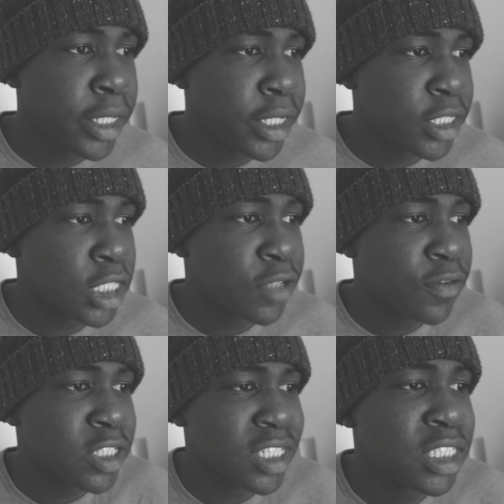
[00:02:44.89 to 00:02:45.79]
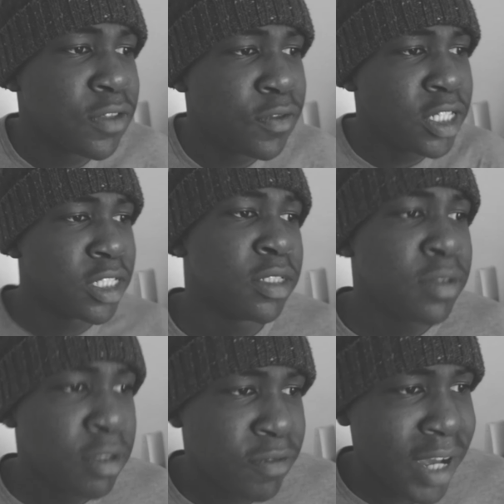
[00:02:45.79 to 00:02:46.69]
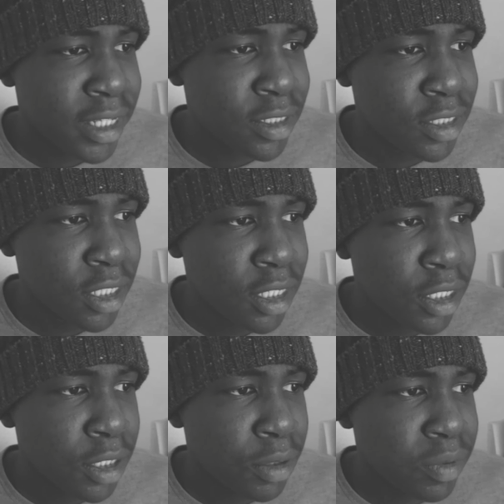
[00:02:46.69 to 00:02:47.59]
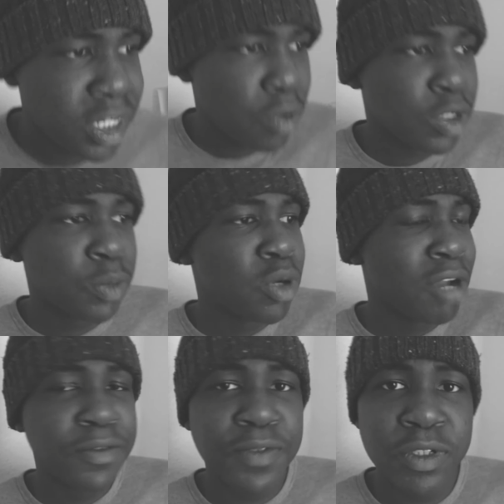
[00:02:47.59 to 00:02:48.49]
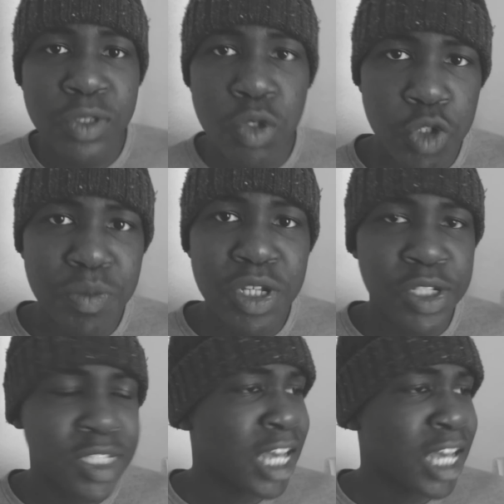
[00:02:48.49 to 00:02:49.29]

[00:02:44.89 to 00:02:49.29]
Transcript: instead of us intervening fights, we now want to put everything on social media.